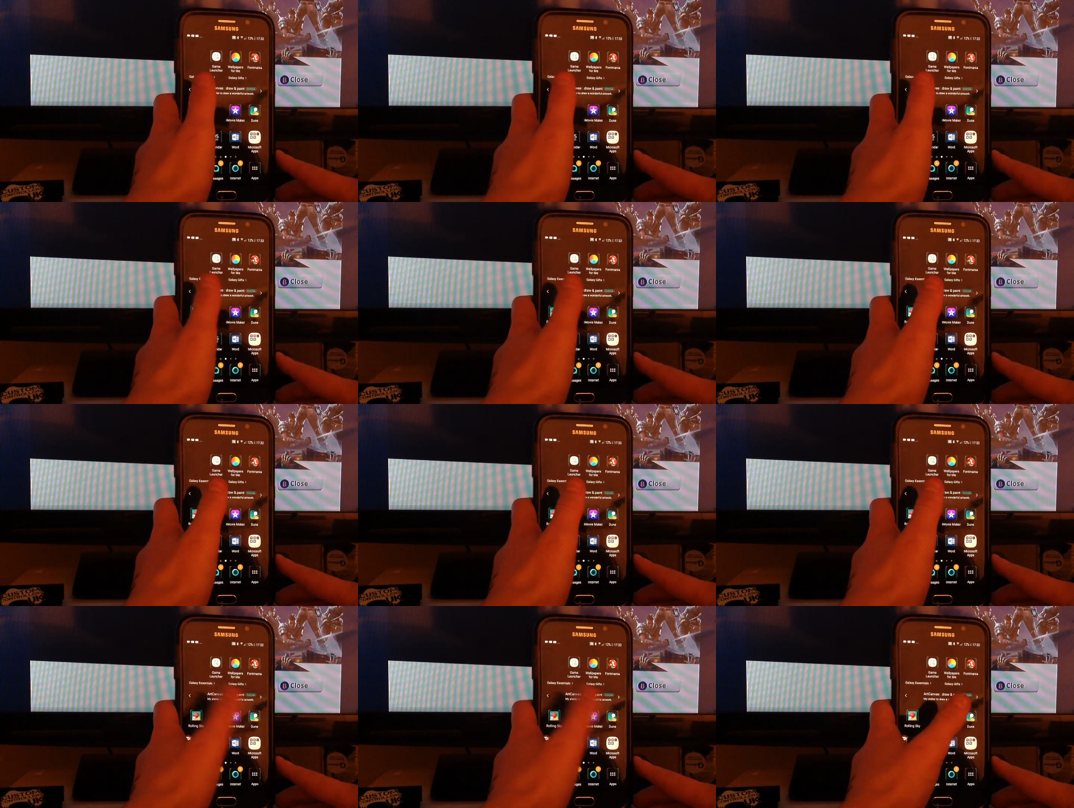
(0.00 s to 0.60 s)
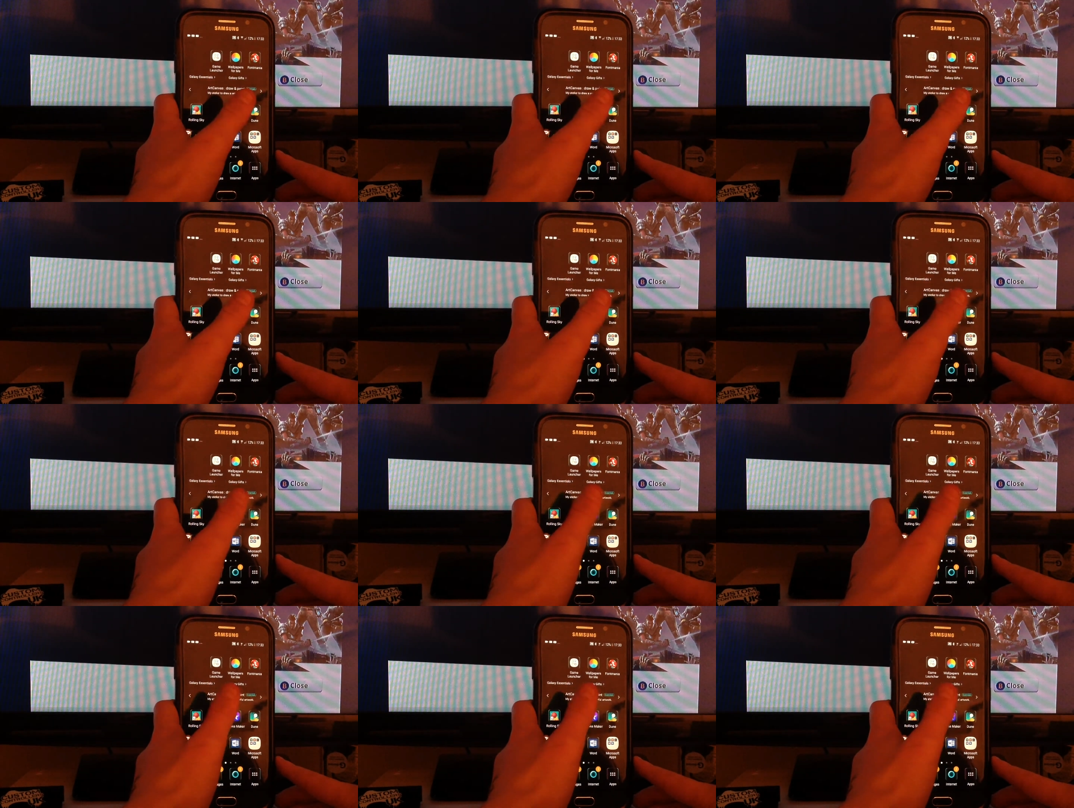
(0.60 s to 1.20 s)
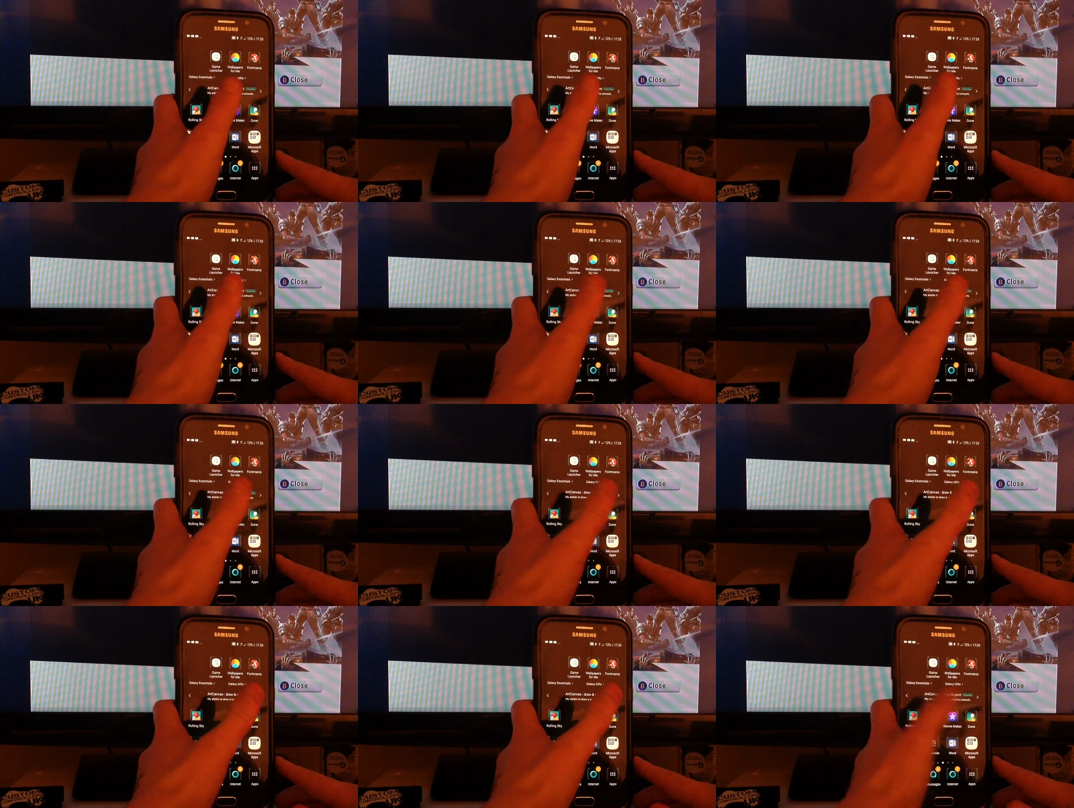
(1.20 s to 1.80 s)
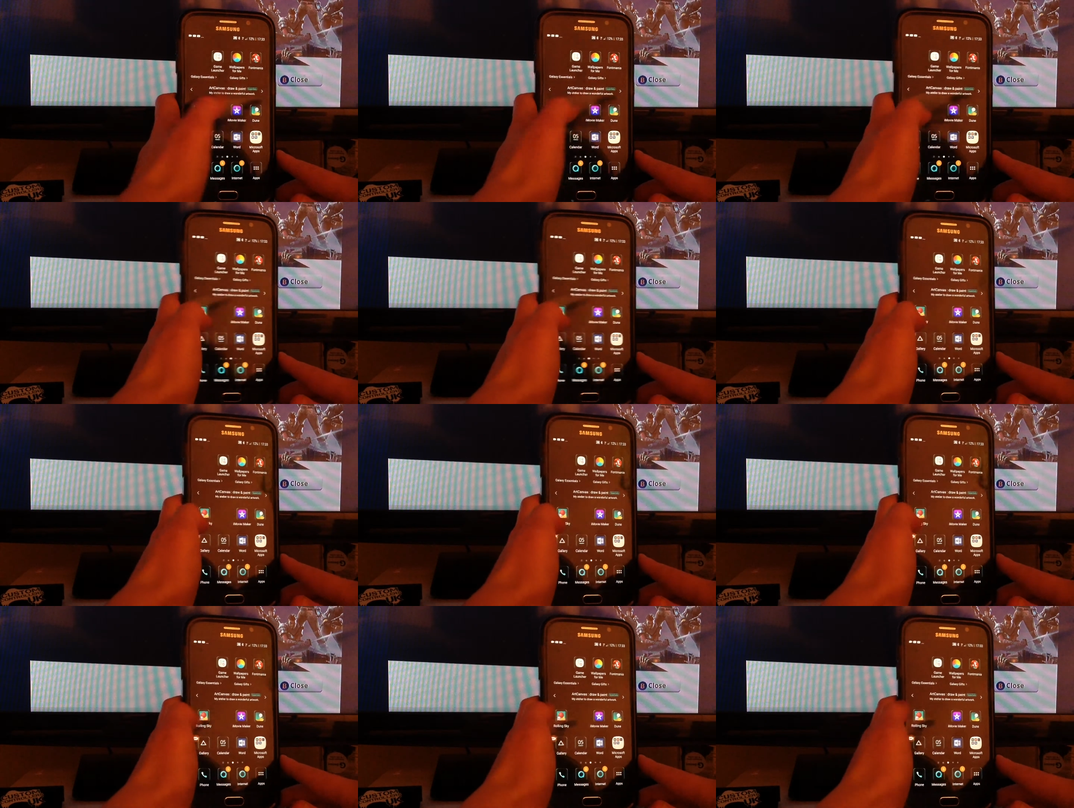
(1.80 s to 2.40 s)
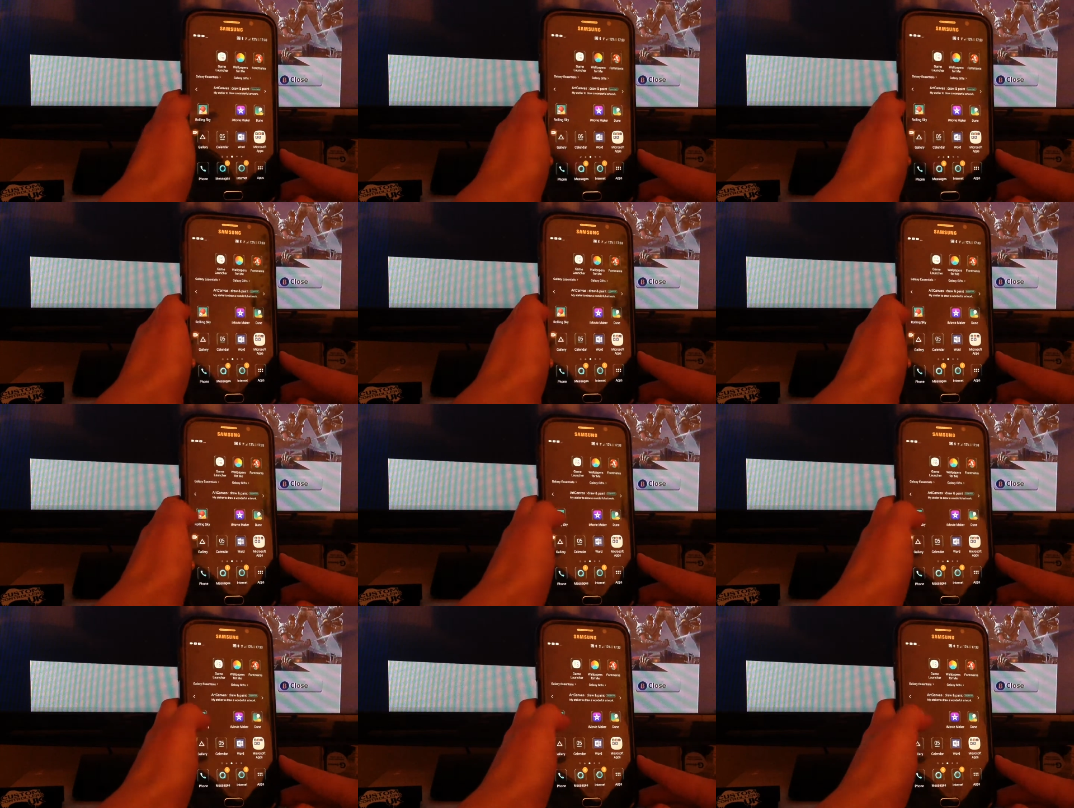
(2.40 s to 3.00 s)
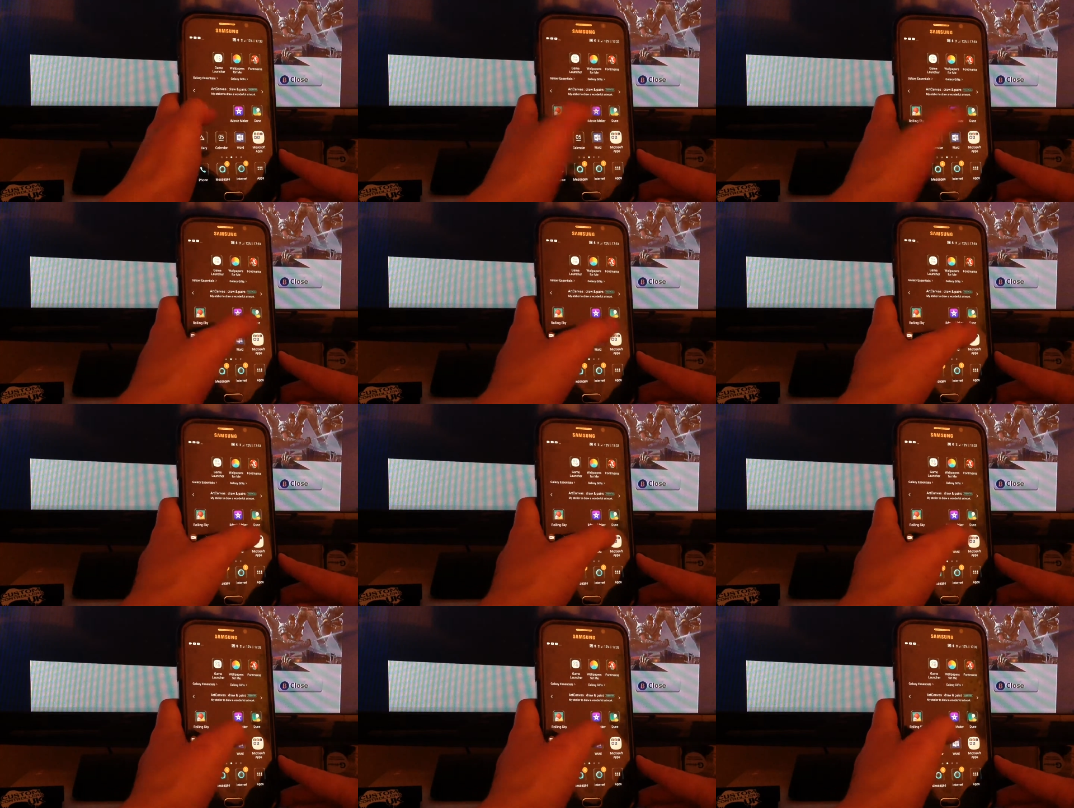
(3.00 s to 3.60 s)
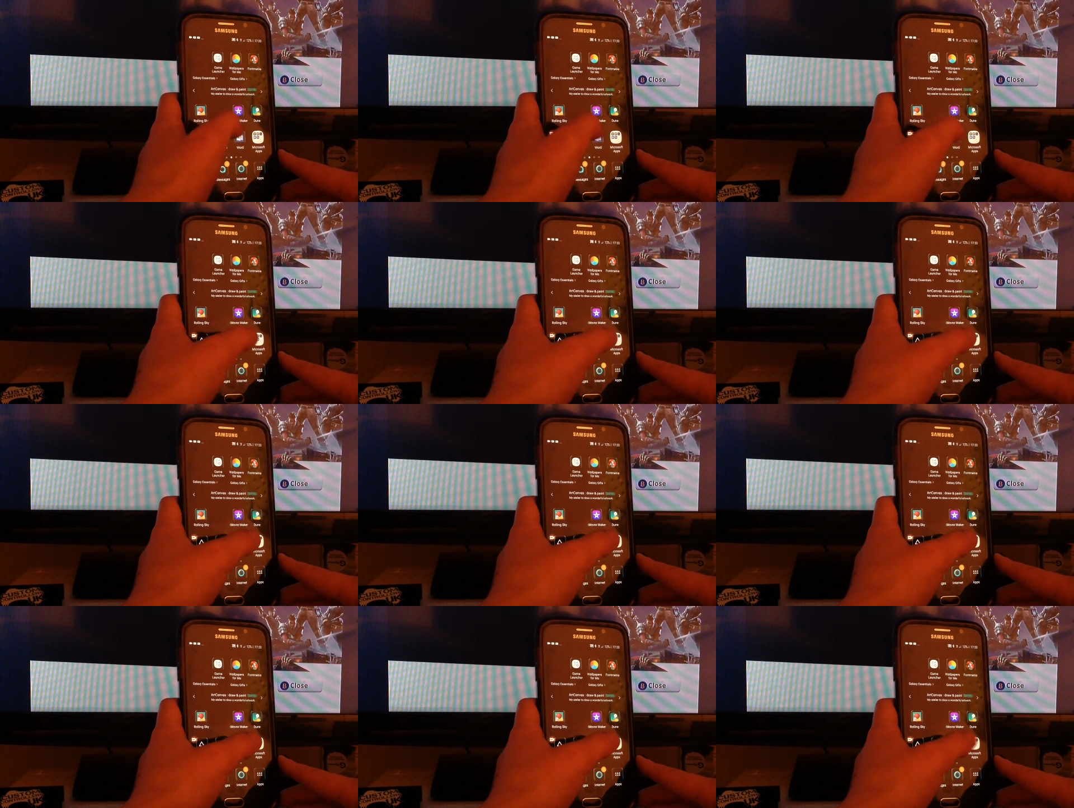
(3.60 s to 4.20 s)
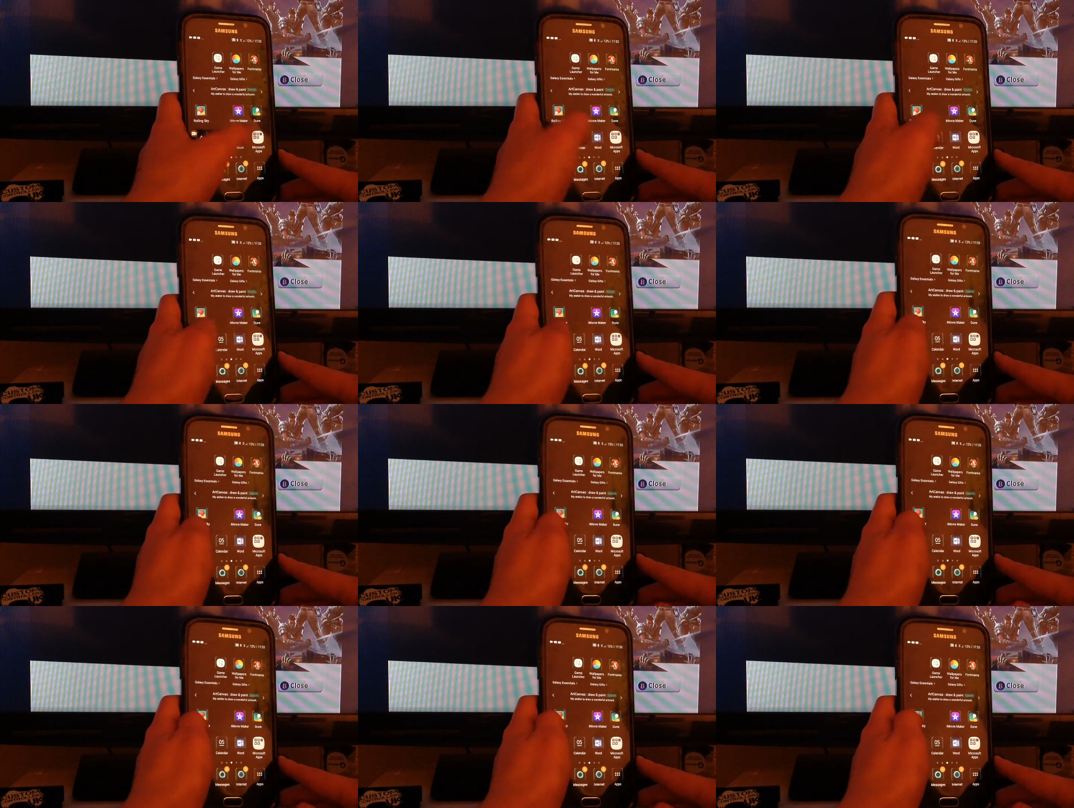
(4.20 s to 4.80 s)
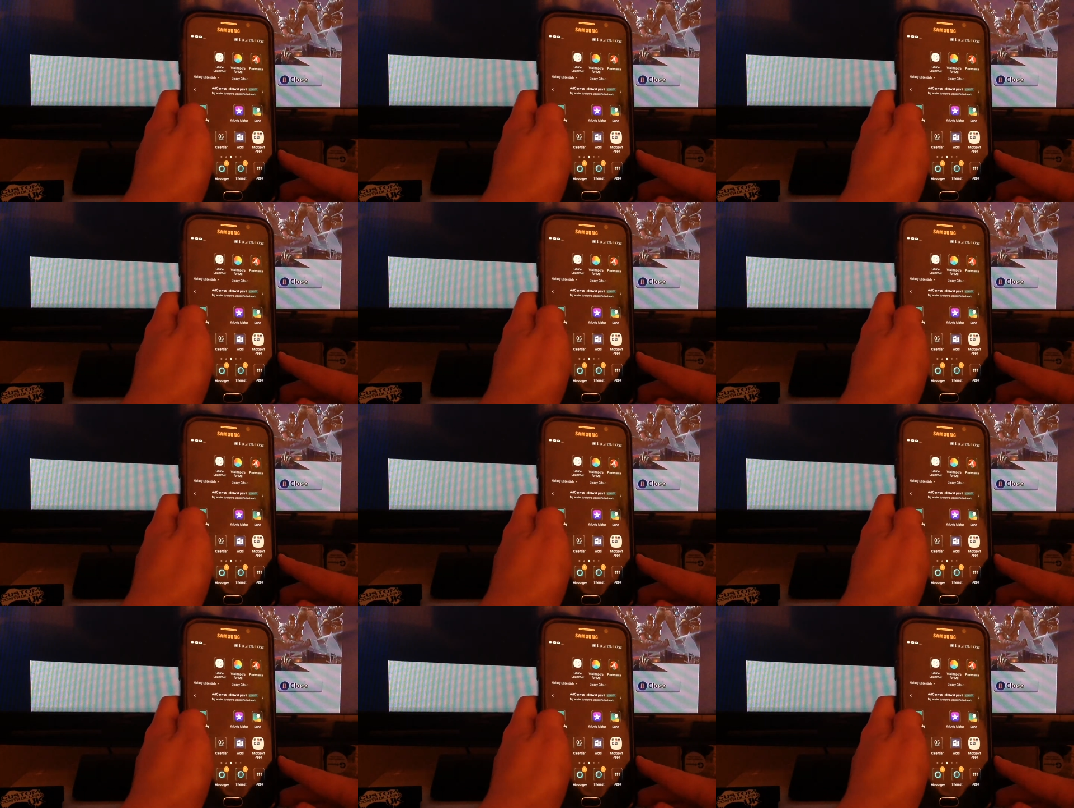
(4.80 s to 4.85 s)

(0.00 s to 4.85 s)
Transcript: (no speaker visible)